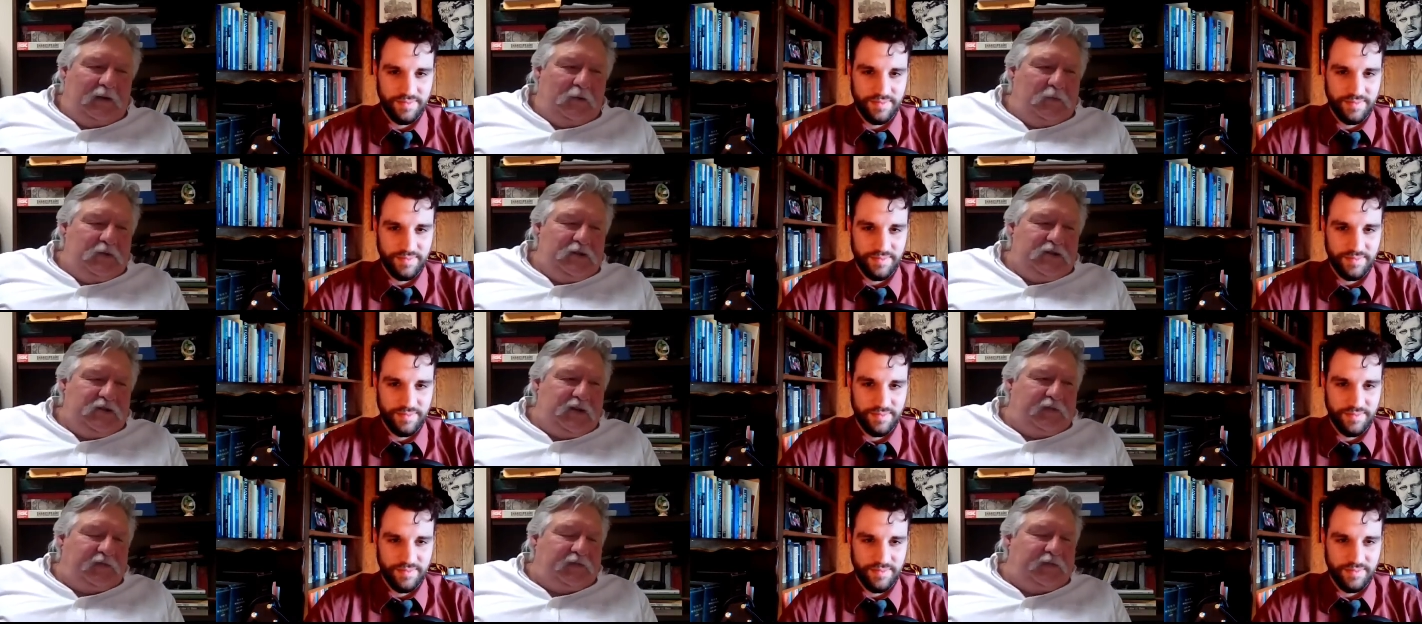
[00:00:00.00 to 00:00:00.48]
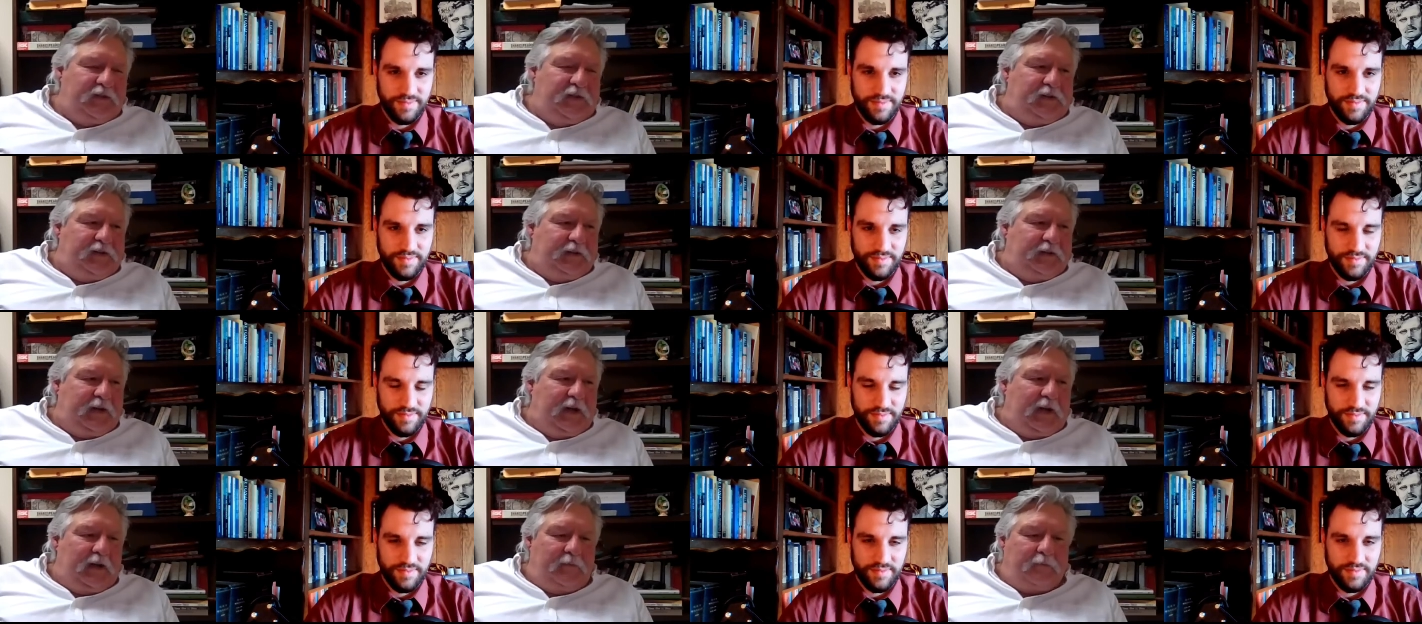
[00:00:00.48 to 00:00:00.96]
Speaker 1: We just need
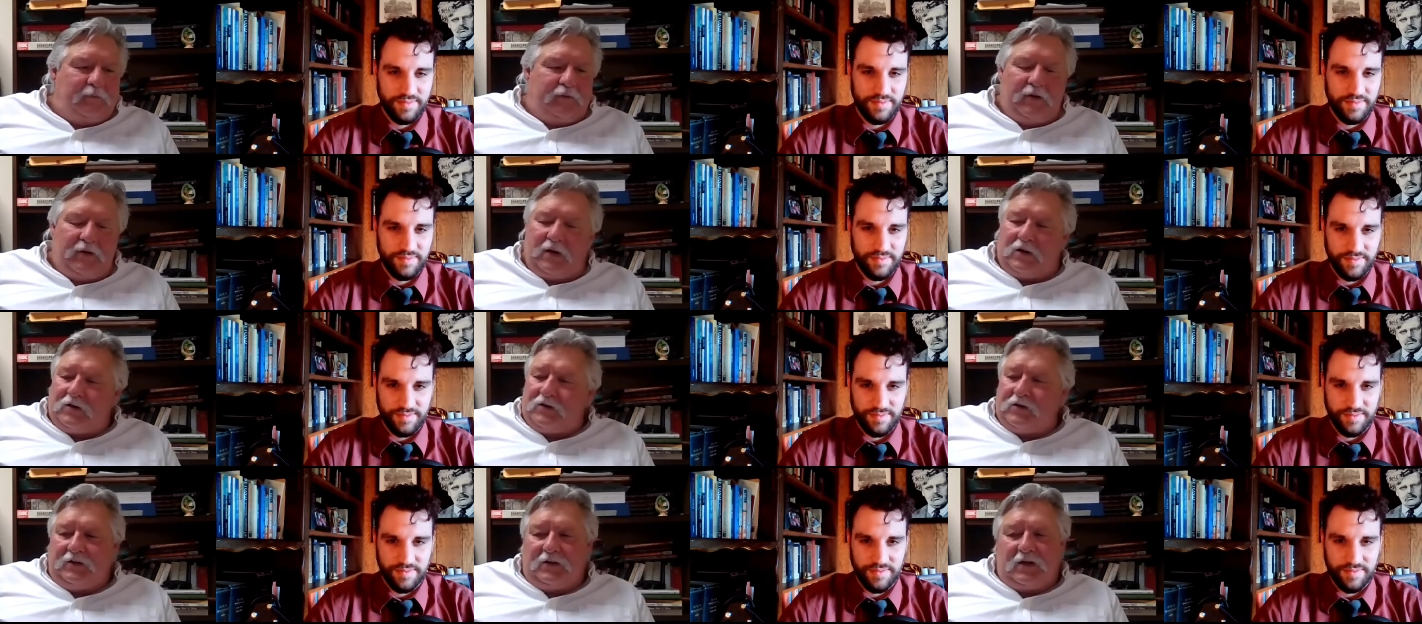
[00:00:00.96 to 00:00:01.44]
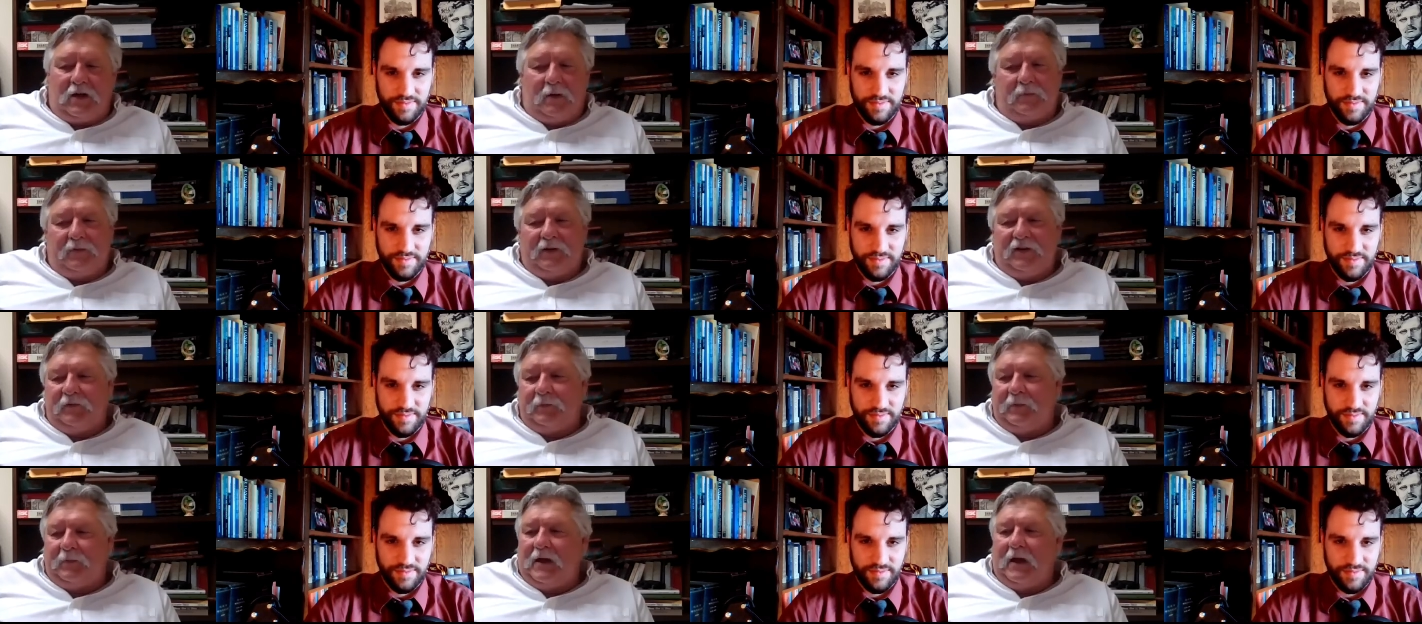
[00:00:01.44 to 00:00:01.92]
to get production
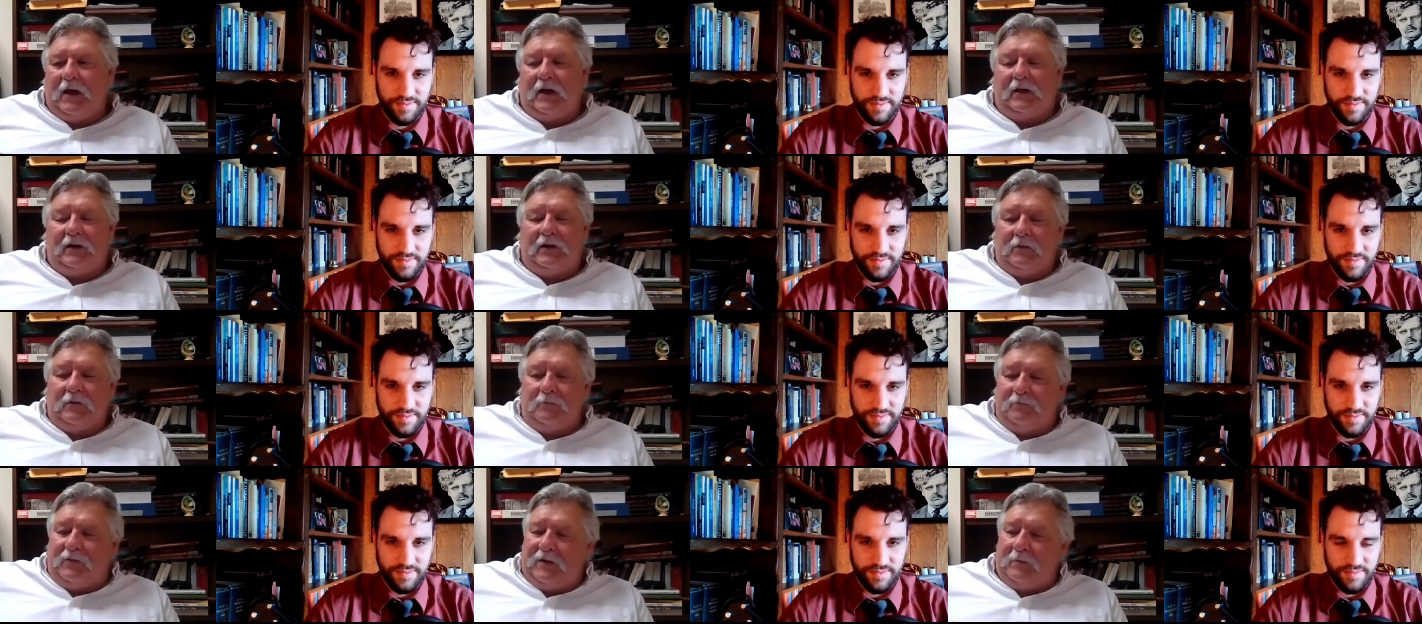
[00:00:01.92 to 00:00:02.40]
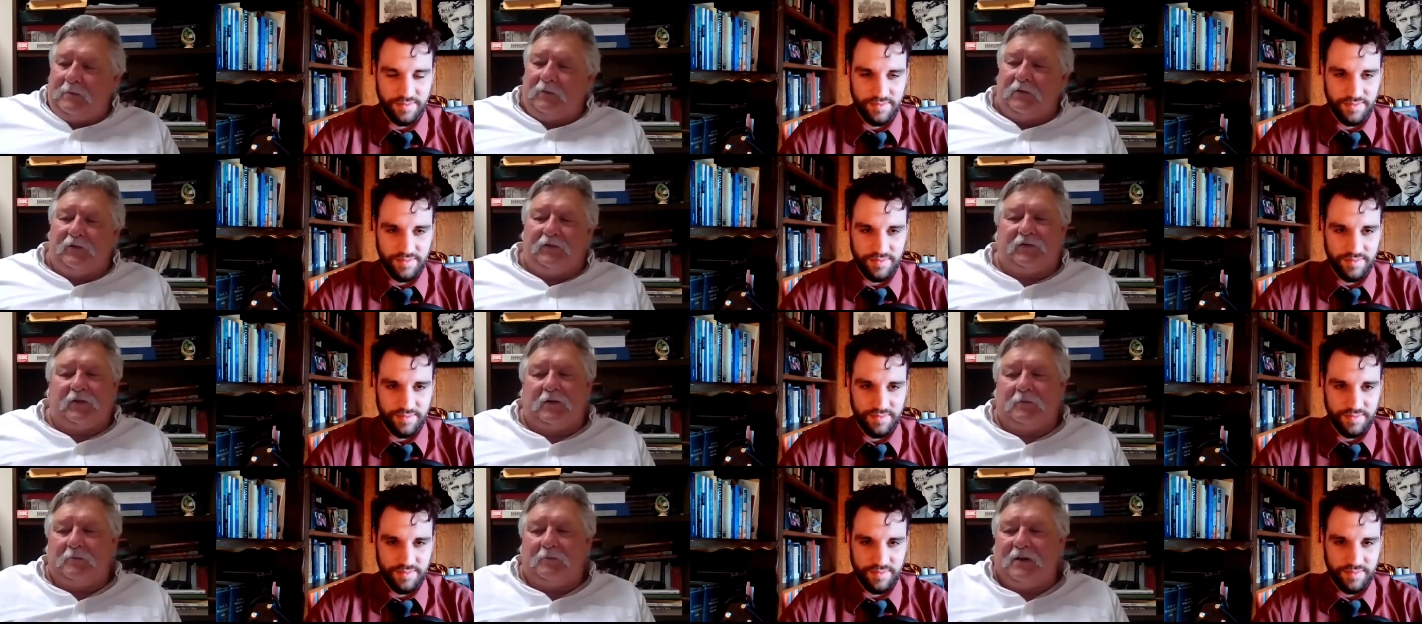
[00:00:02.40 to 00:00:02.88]
companies behind it and people
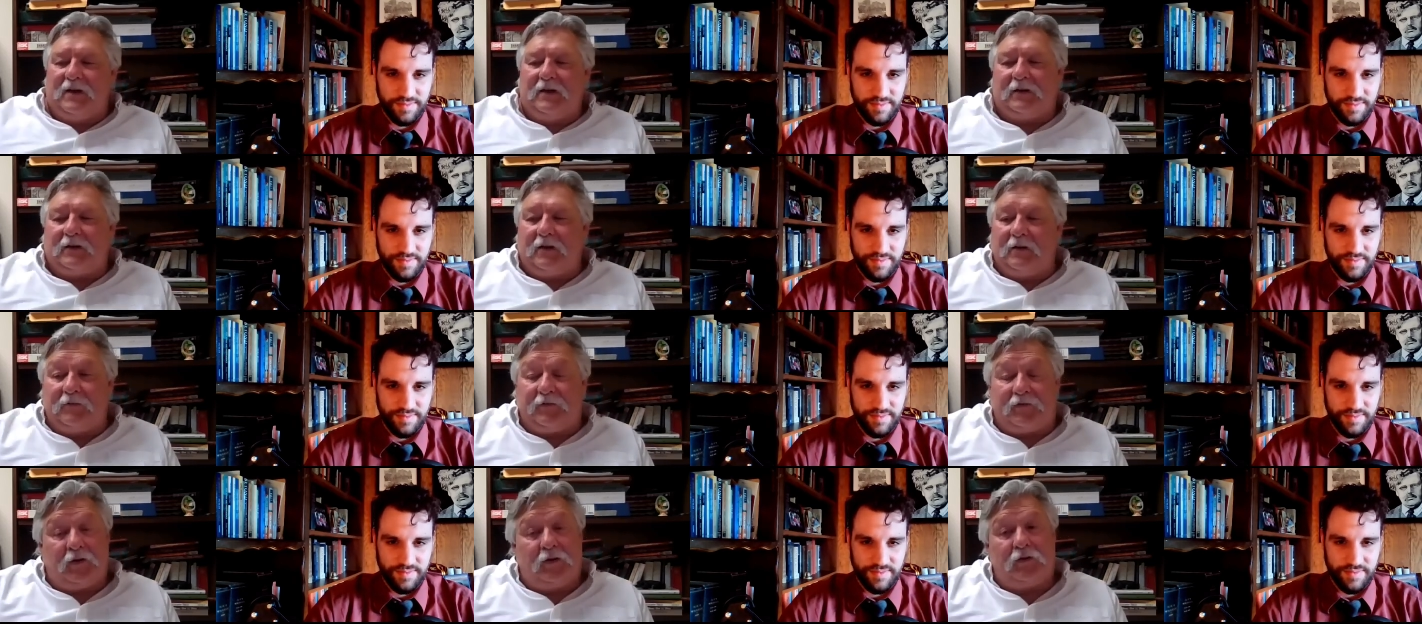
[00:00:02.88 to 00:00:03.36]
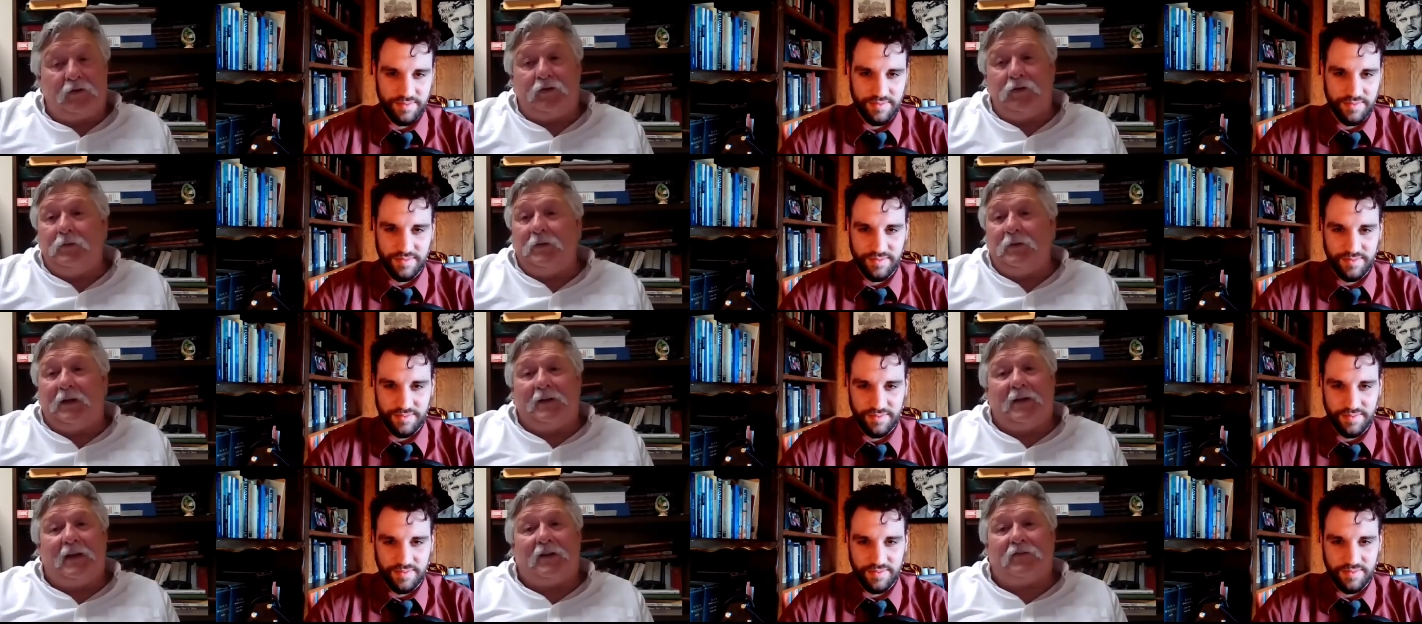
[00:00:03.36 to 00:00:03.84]
start make start
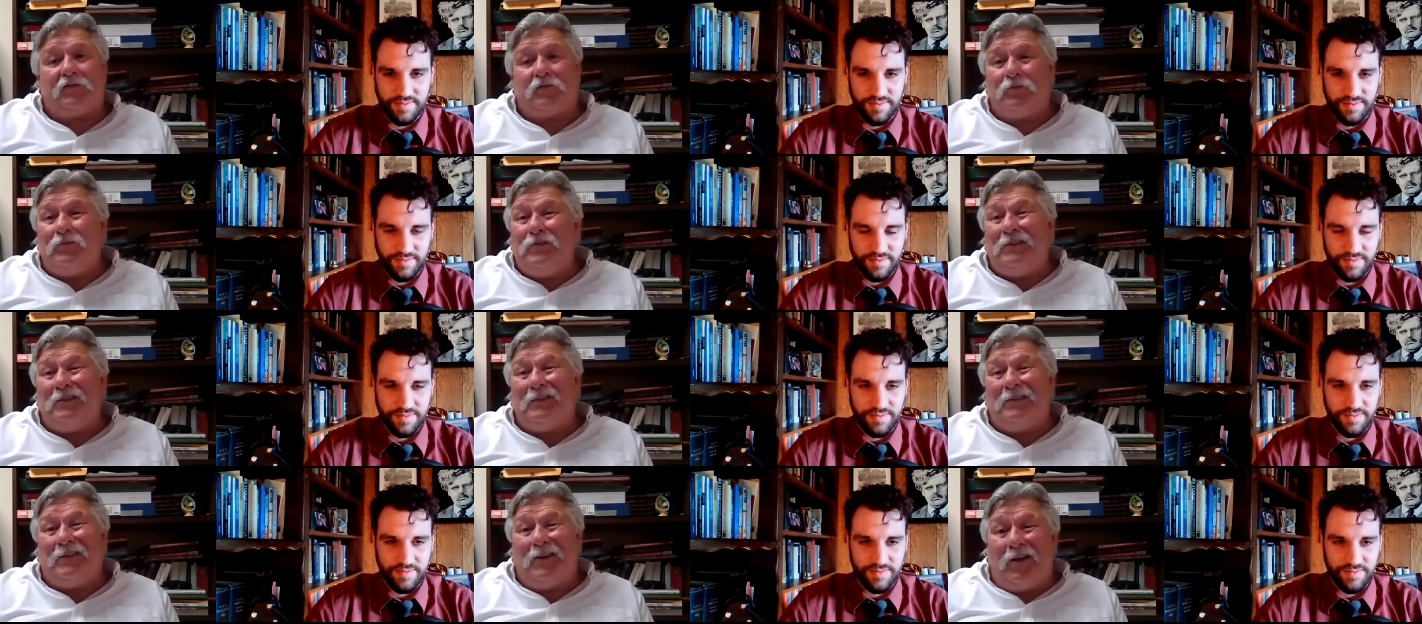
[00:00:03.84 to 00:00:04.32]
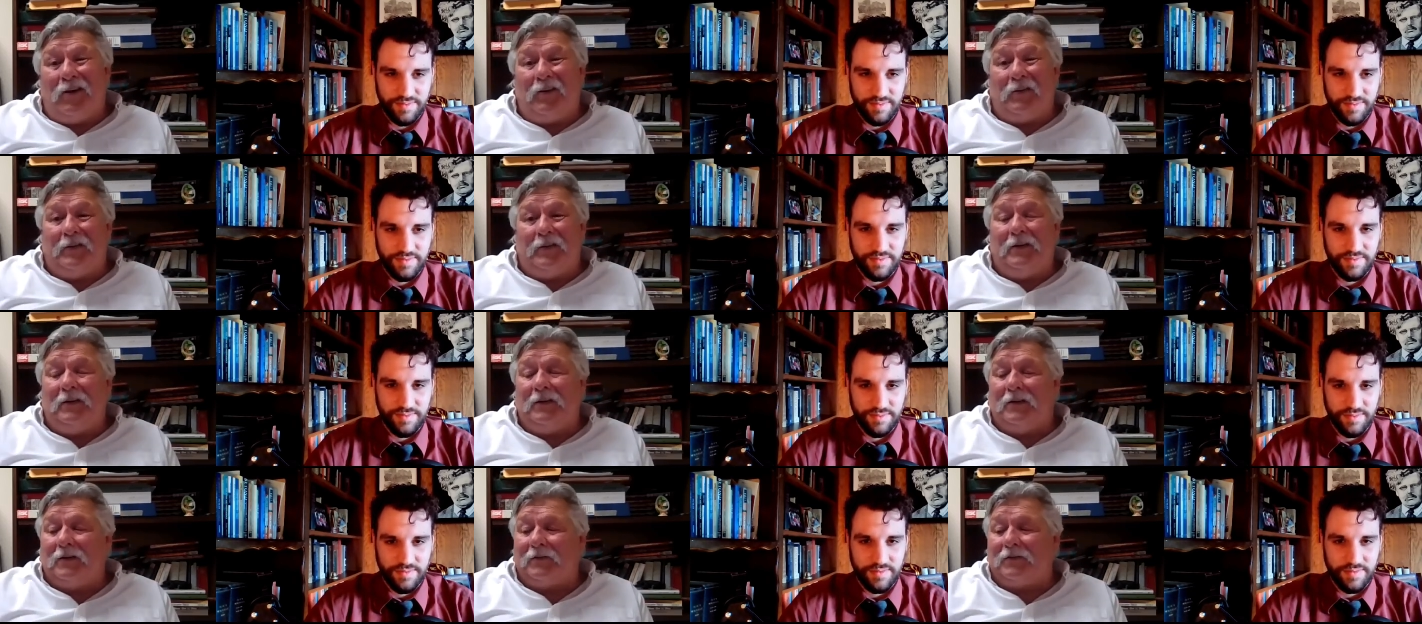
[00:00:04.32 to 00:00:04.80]
doing it. That's really all it
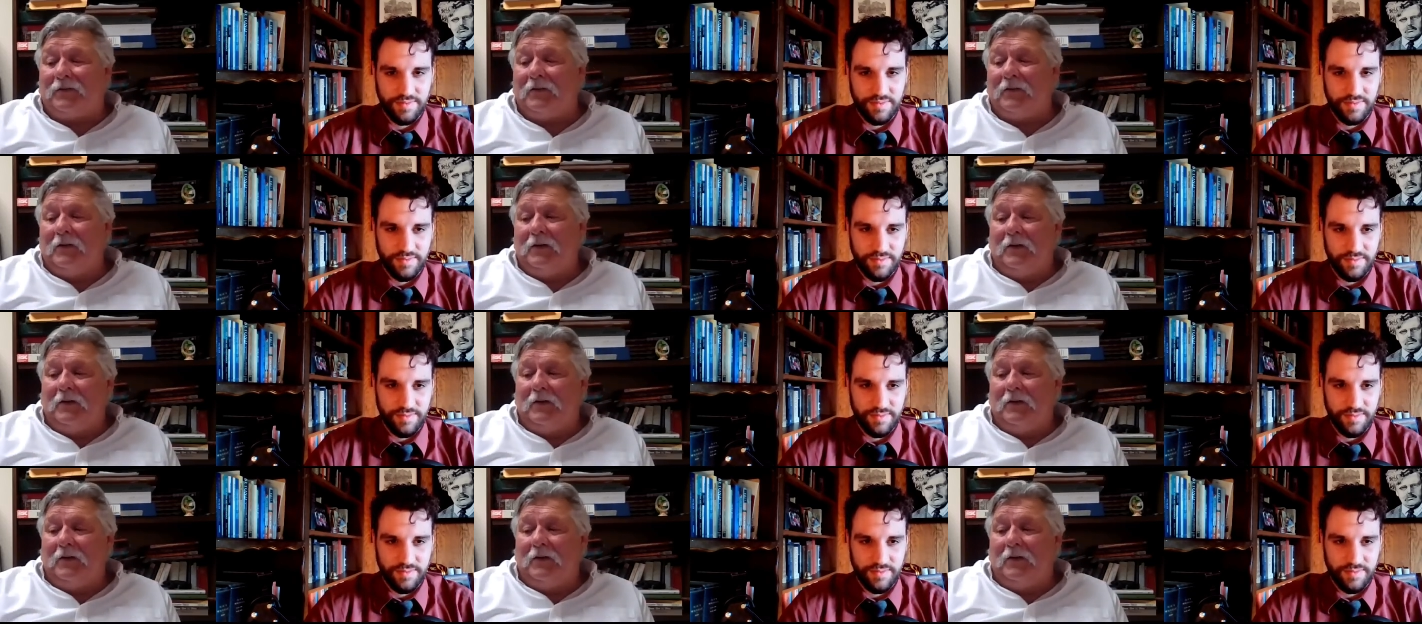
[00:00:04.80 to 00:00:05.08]
is.